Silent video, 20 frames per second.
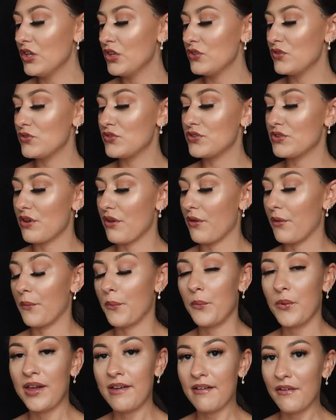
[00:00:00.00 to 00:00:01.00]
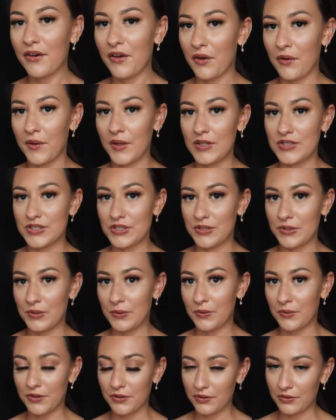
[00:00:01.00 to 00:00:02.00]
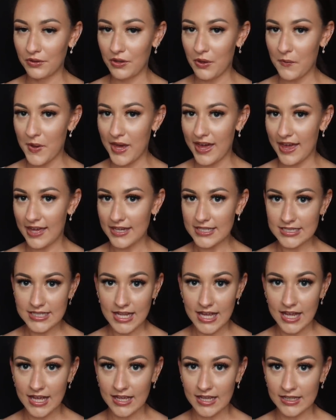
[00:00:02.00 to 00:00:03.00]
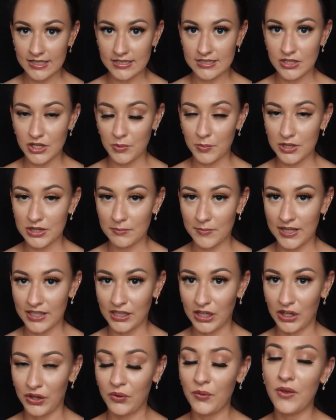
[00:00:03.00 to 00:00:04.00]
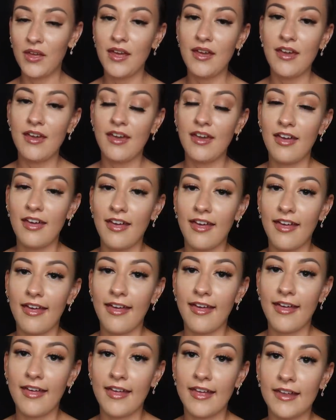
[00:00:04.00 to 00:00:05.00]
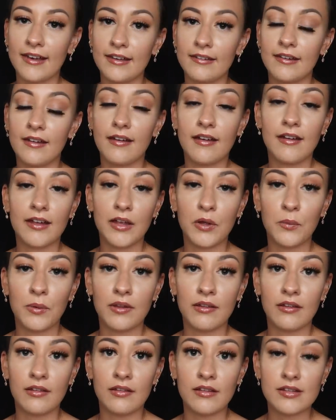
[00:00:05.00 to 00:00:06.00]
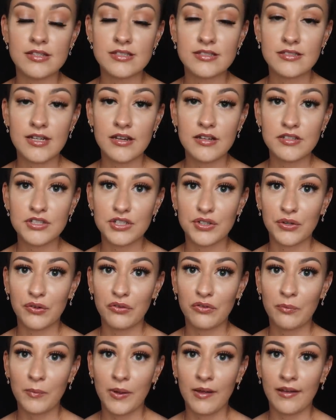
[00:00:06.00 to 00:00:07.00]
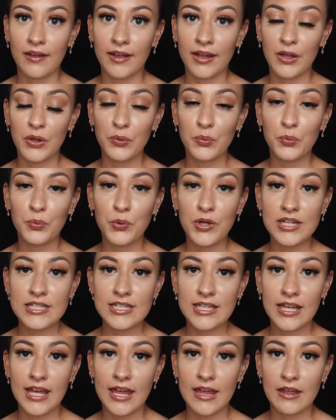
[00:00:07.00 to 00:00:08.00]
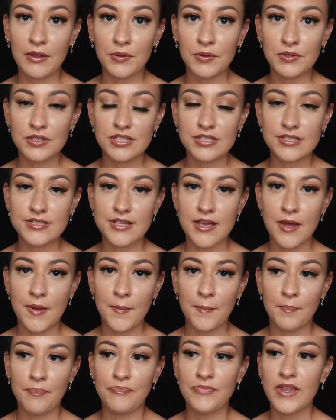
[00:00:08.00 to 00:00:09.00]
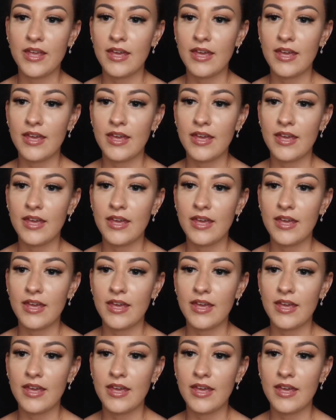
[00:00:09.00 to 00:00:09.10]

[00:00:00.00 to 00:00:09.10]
So we are going to go ahead and open the menu, and I will start off by reading out some